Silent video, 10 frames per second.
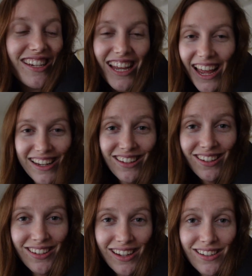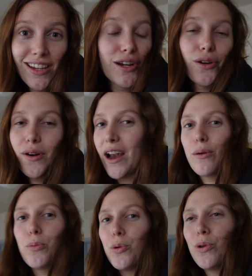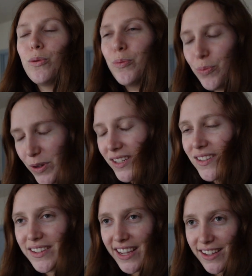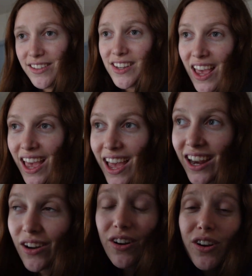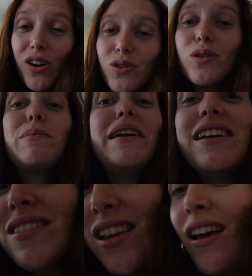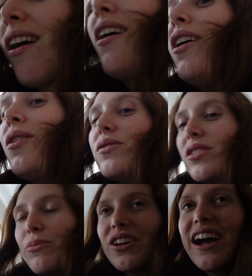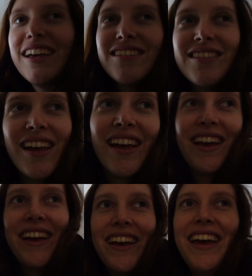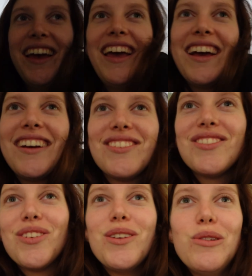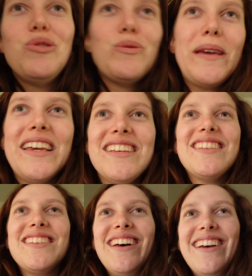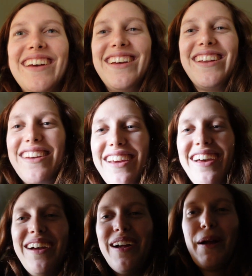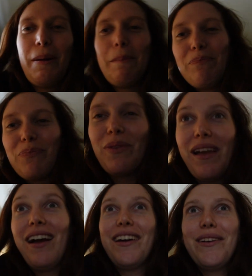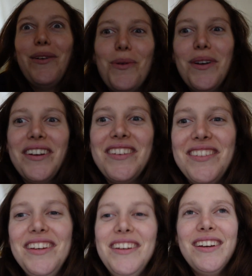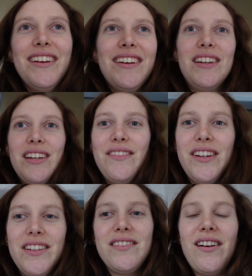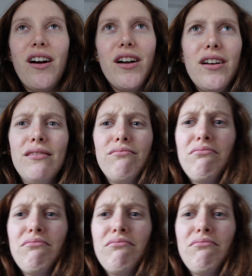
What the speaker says: intense, it's incredible, but it's intense. And now I'm gonna go to the maze with some of the guys, because there's a huge maze, and I don't know, we're gonna see if it is hard.